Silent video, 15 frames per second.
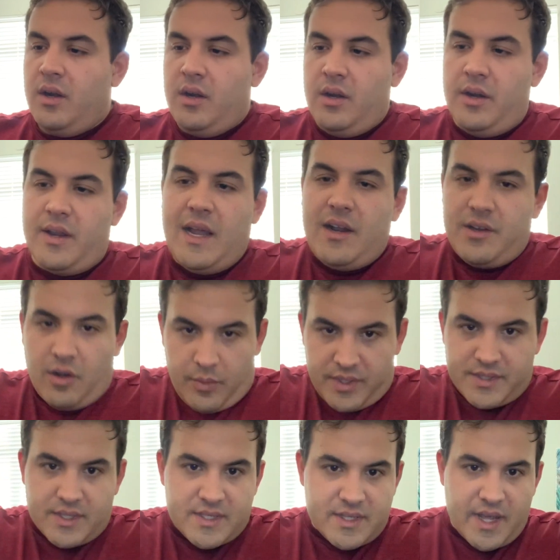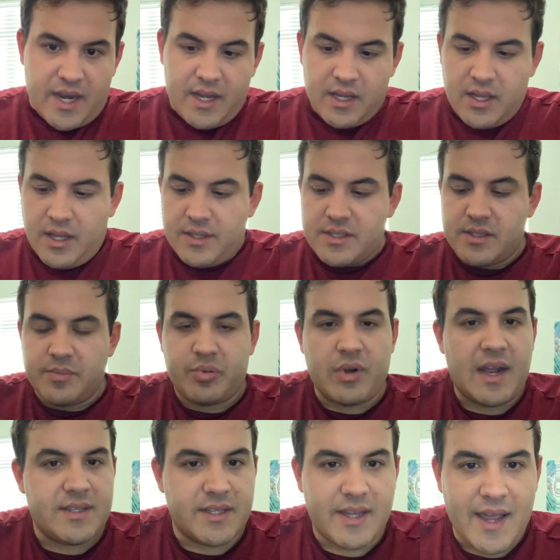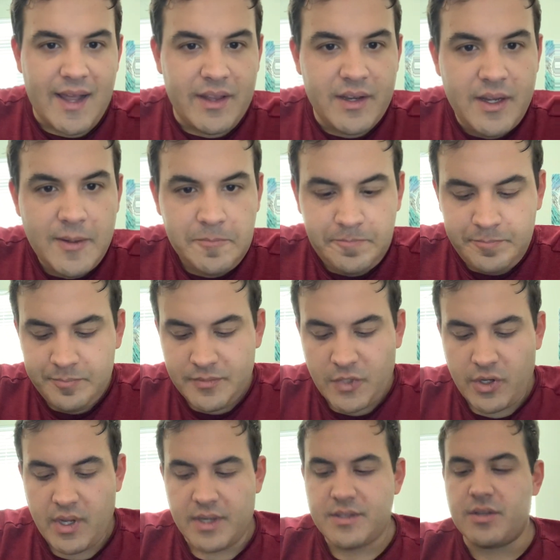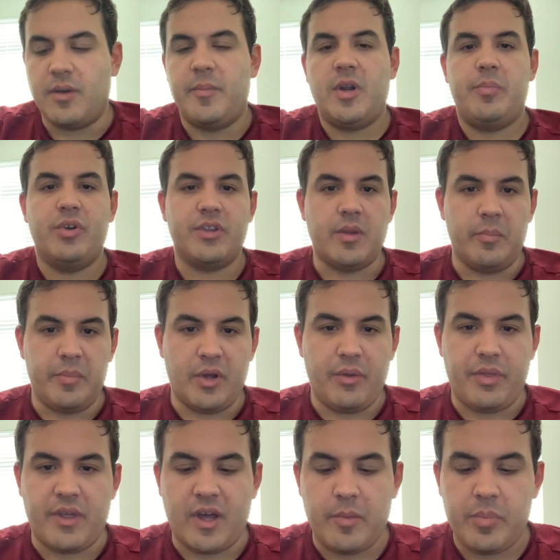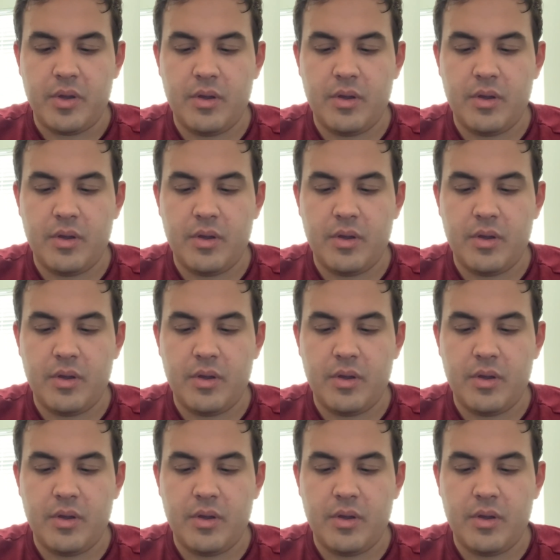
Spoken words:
not always aesthetic, it's practicality. Okay, so I'm gonna put them both up.